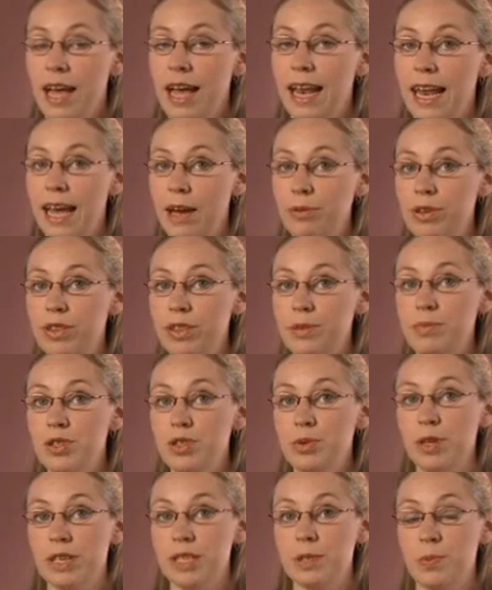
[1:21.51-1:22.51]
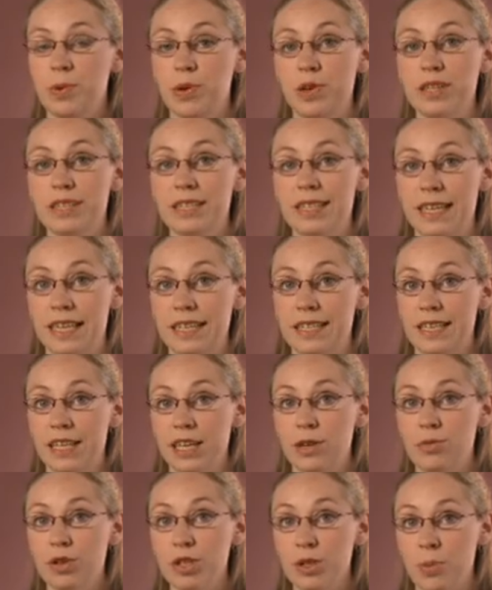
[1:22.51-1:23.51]
allowing them to experience
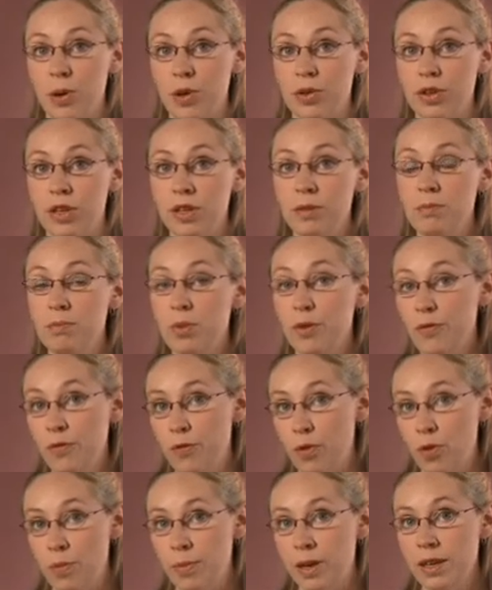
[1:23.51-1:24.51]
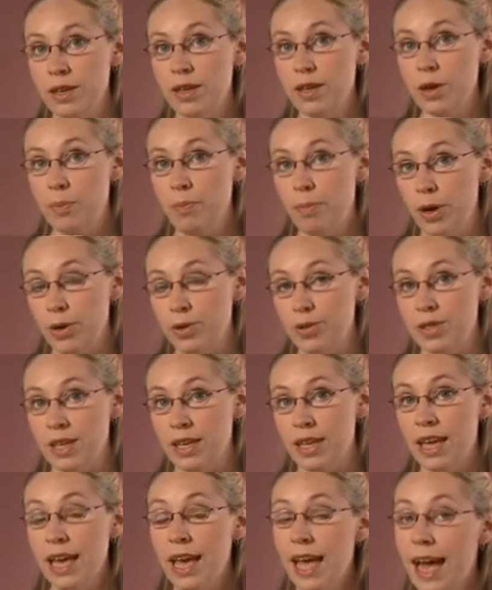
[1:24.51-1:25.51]
listening and responding, performing,
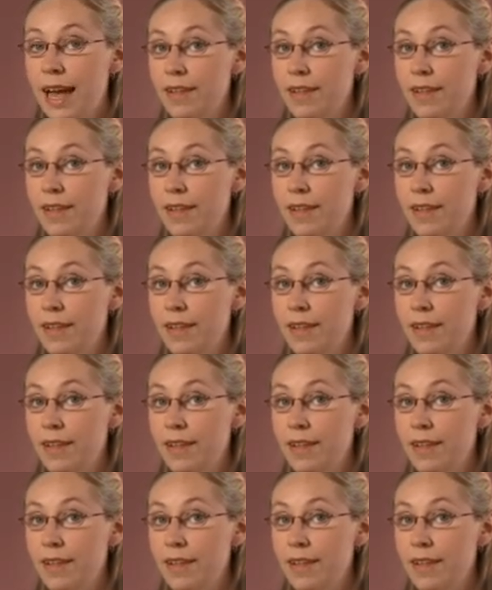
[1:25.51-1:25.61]
composing,